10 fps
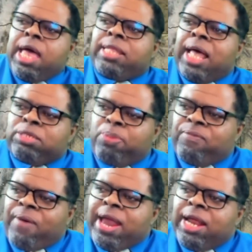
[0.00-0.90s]
that's
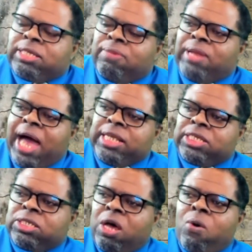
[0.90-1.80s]
providing some light
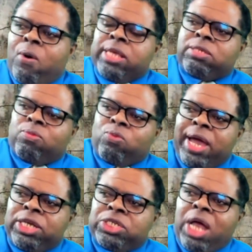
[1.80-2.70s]
snow and some
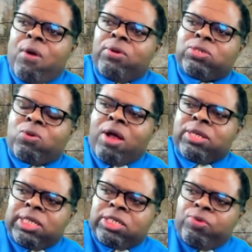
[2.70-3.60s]
rain showers
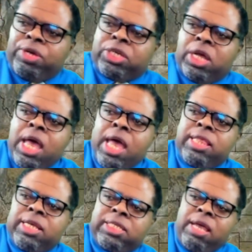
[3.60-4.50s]
across this region
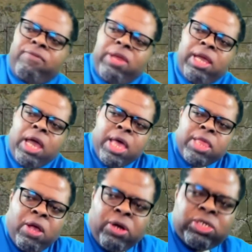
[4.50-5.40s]
this evening.
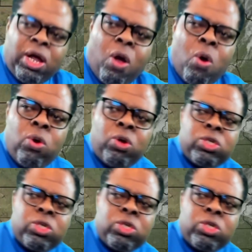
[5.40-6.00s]
There's our older